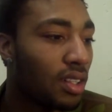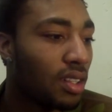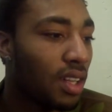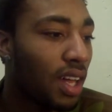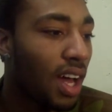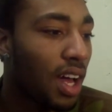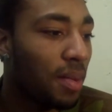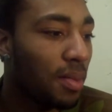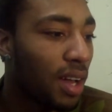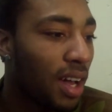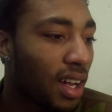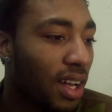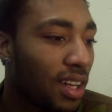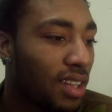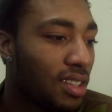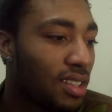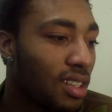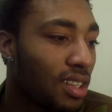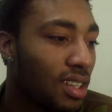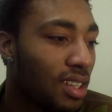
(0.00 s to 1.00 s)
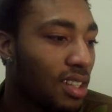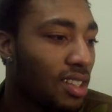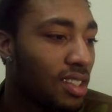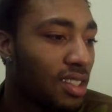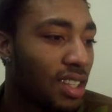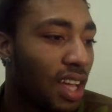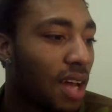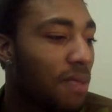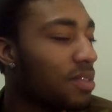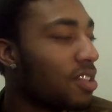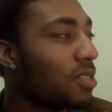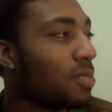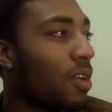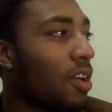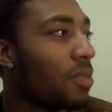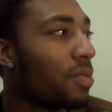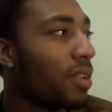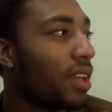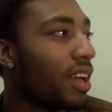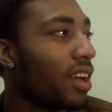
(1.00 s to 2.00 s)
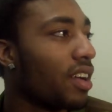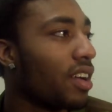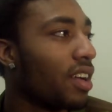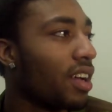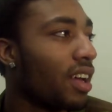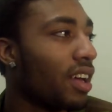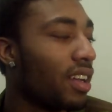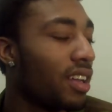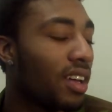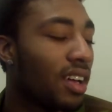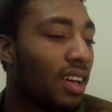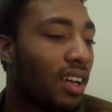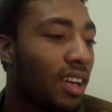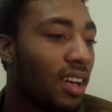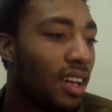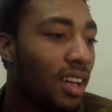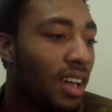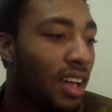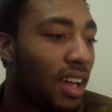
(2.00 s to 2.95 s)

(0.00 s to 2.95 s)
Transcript: Dom's a smart player, and